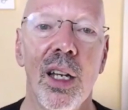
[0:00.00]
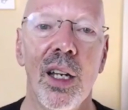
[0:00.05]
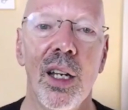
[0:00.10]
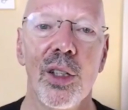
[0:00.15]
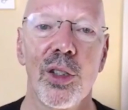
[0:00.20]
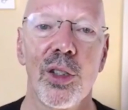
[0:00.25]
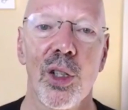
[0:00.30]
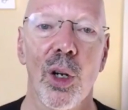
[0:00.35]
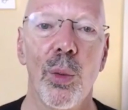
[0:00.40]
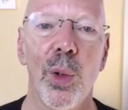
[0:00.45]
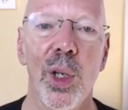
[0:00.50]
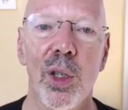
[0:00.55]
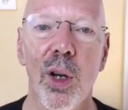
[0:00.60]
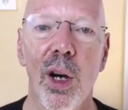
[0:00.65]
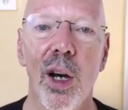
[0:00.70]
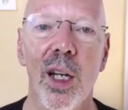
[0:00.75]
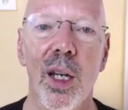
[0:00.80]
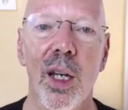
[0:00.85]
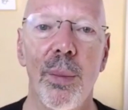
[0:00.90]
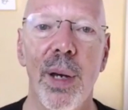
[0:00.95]
So we
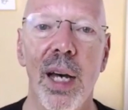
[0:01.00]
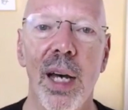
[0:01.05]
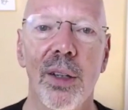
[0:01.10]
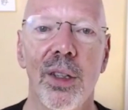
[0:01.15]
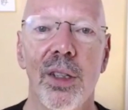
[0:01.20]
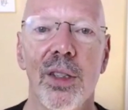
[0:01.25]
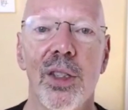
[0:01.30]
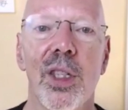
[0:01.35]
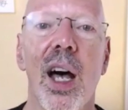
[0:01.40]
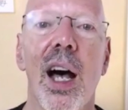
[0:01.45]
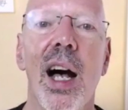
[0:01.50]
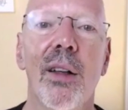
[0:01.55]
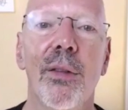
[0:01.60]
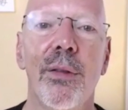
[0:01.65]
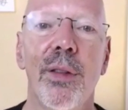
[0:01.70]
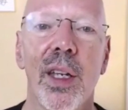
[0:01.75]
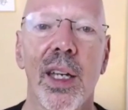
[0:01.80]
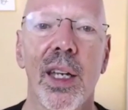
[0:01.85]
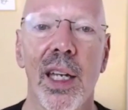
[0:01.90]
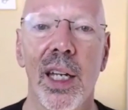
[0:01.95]
talk about
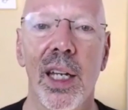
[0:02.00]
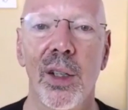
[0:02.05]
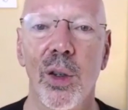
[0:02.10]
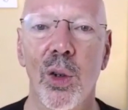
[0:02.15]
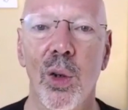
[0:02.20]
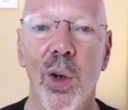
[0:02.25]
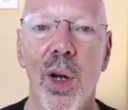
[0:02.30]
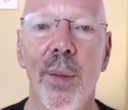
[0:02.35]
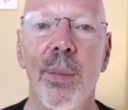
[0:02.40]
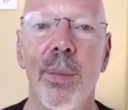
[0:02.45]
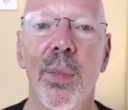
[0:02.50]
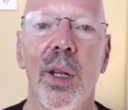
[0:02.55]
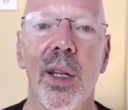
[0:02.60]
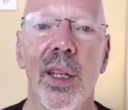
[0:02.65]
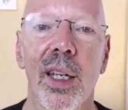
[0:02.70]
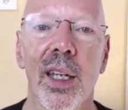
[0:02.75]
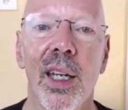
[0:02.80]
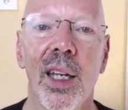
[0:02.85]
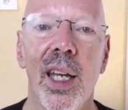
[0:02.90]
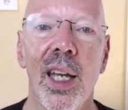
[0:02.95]
dissolving and
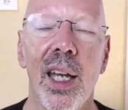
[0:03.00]
crumbling,